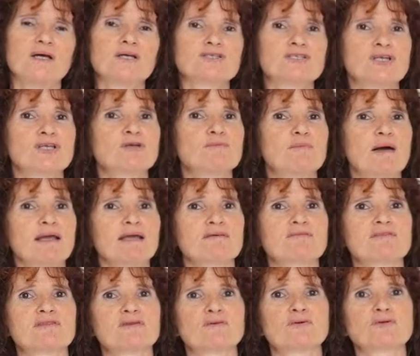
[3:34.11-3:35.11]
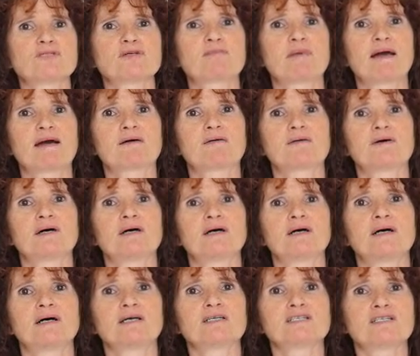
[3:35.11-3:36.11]
So you may have thought about
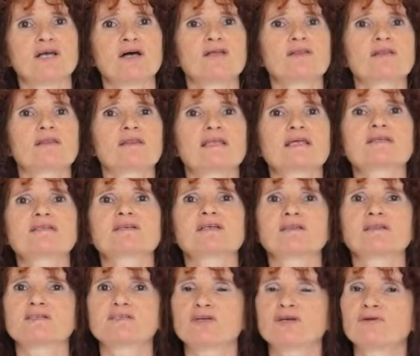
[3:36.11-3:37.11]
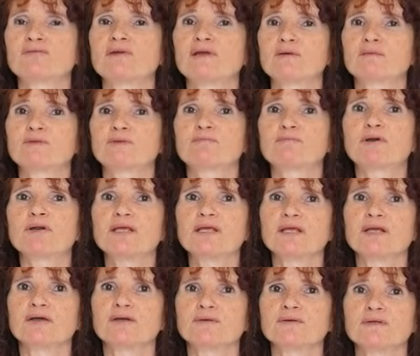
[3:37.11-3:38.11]
certain things that this career would bring
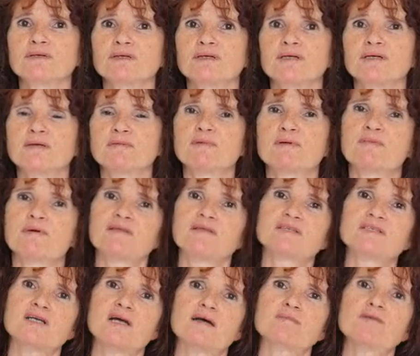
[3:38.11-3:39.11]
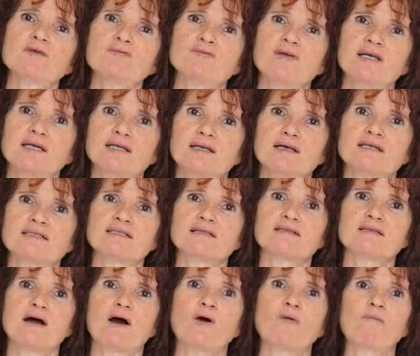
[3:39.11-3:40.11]
you, but by the time you realise
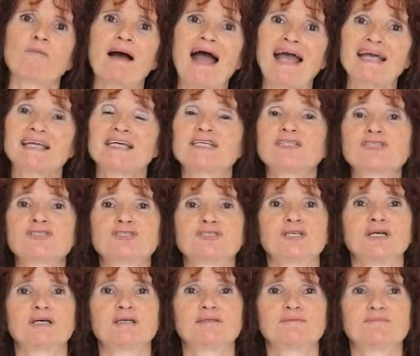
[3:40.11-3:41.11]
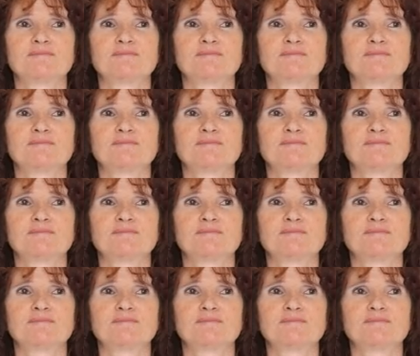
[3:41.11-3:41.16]
that the whole package